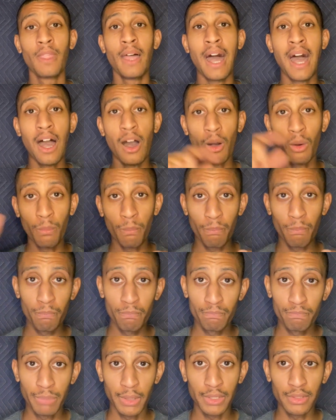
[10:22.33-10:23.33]
I'll
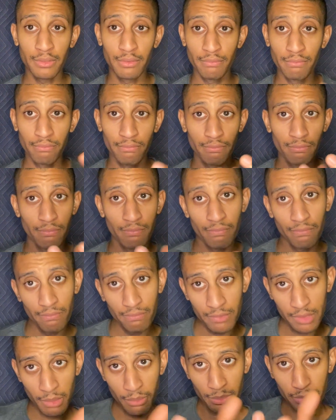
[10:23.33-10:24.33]
put
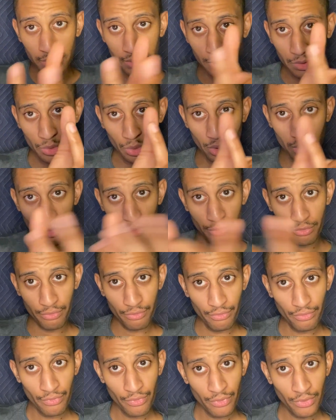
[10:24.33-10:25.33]
some sort of
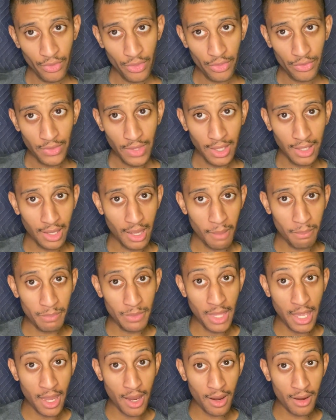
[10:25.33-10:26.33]
thing up
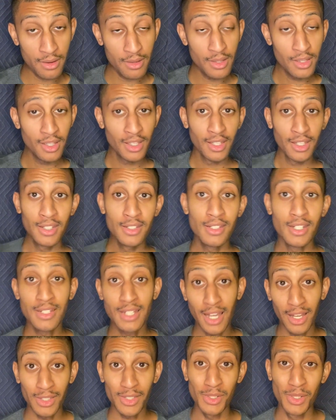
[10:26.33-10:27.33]
there to
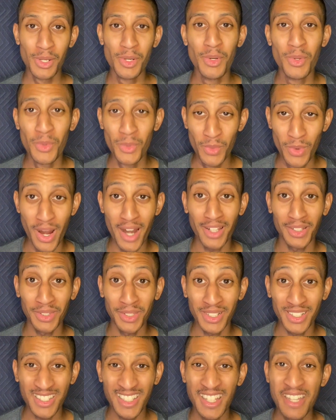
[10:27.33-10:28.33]
tell you where to
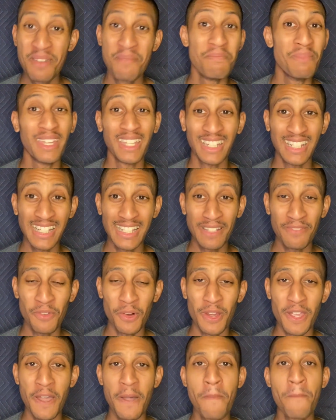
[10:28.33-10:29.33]
look, make it easy
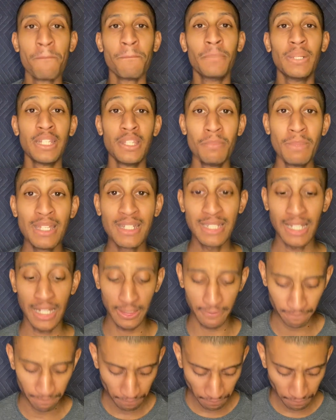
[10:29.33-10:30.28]
for you. But in the meantime,